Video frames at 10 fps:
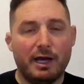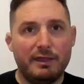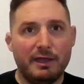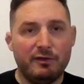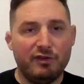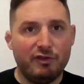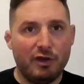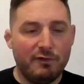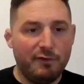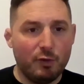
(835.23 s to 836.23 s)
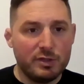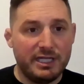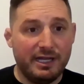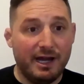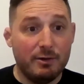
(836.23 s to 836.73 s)
think, just over
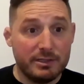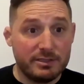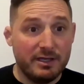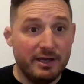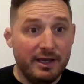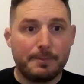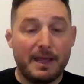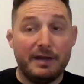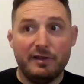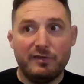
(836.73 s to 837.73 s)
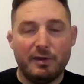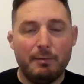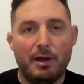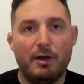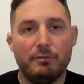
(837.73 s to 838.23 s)
14 hours. I did
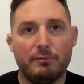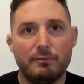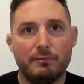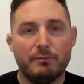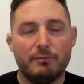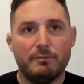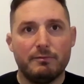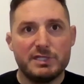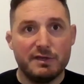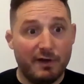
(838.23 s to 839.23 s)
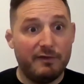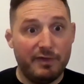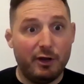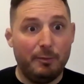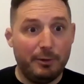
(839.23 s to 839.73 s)
somehow survived
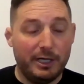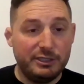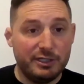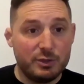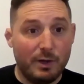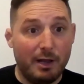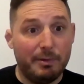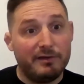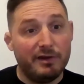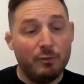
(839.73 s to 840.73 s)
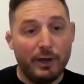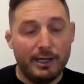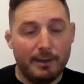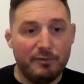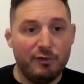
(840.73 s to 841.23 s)
that operation as well, but didn't wake
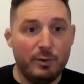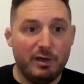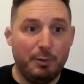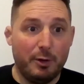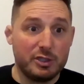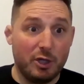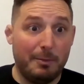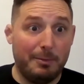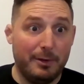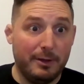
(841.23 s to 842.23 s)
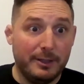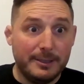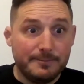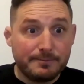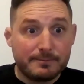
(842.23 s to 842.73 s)
up two weeks post op.
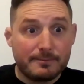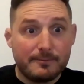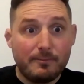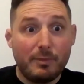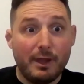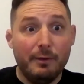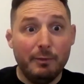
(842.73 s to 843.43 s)
When